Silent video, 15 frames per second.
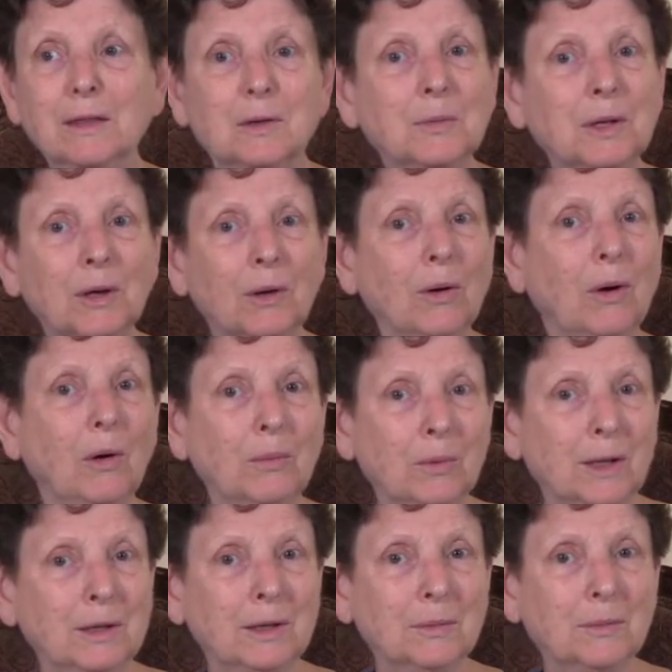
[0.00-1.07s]
that we are
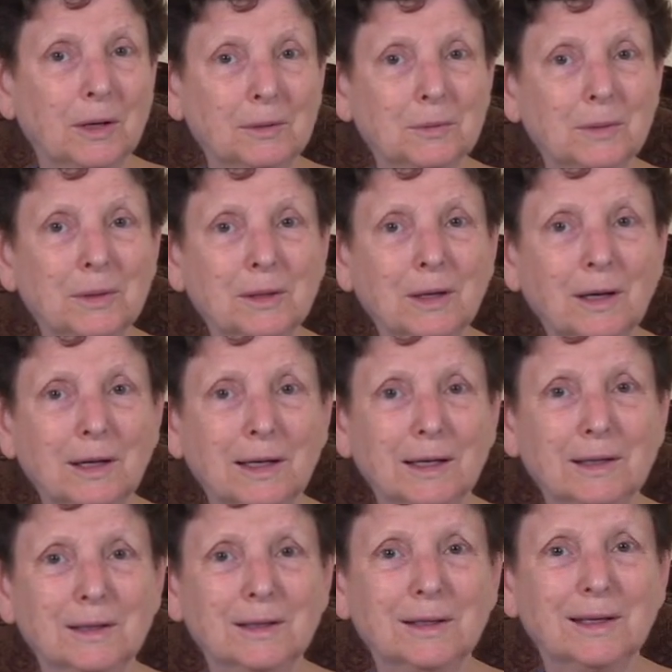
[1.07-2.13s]
already one with
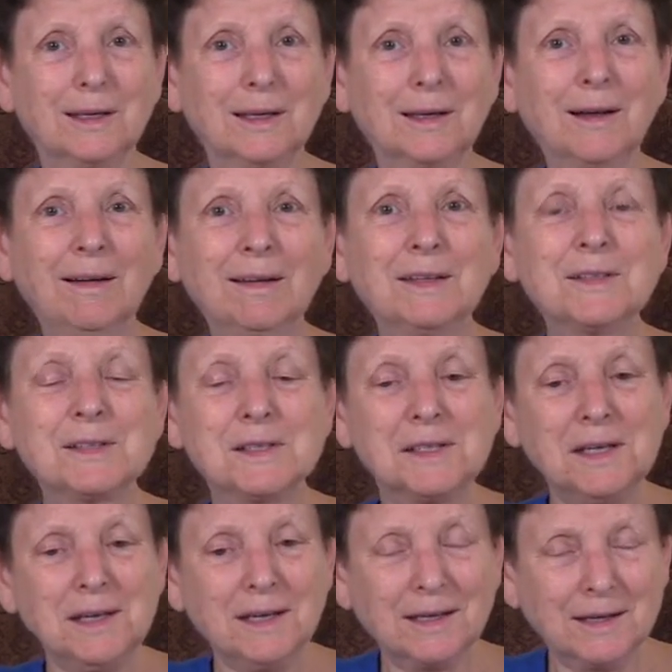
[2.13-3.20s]
God. God is
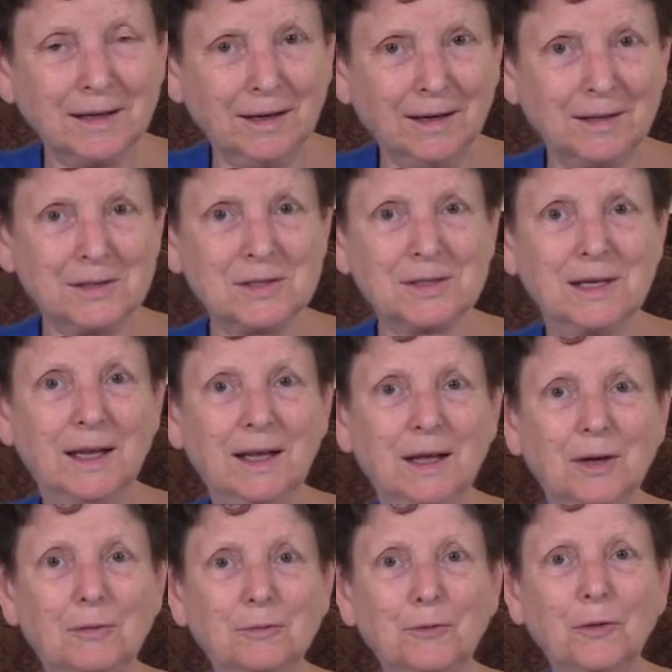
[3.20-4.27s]
seeking us
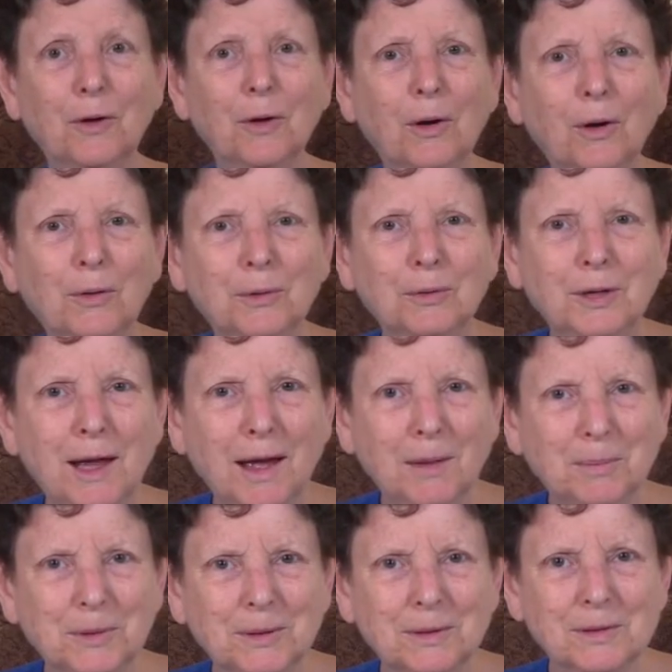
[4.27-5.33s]
for our own
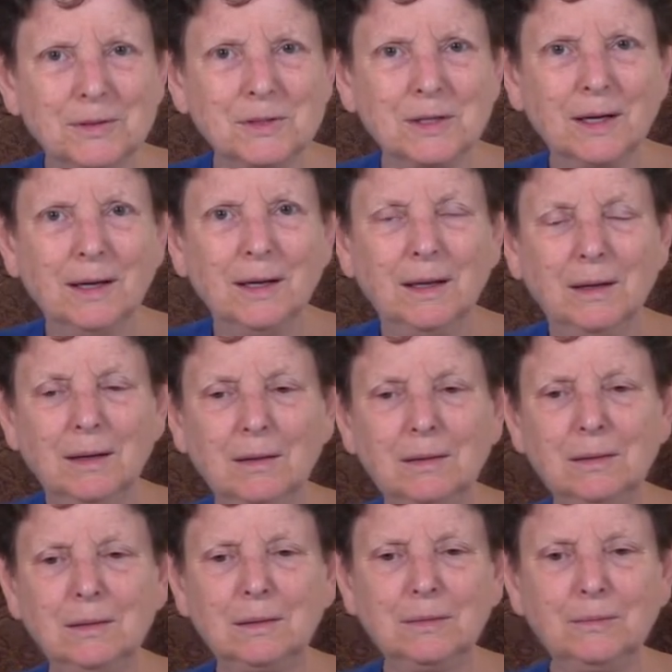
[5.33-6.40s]
happiness.
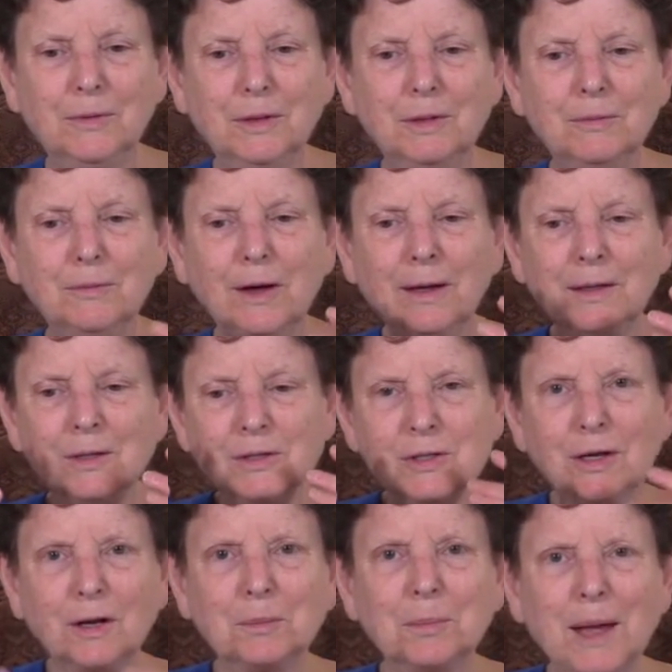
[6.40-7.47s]
The divine is
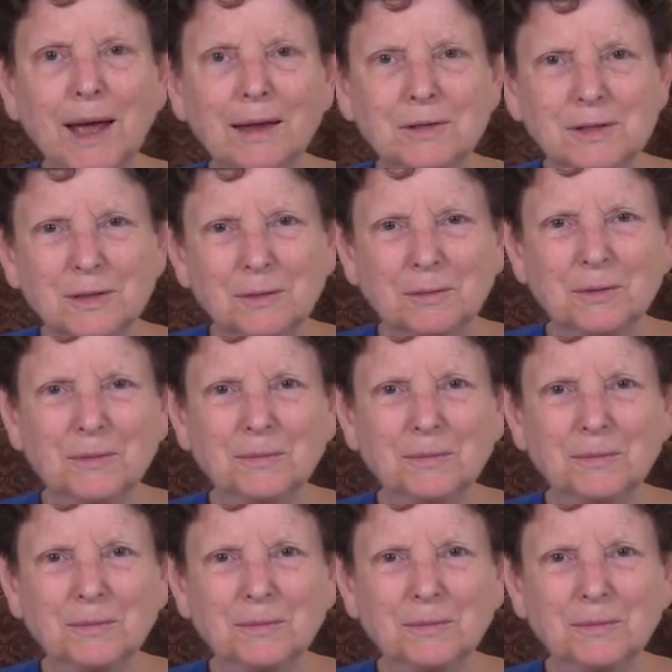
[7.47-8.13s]
not passive.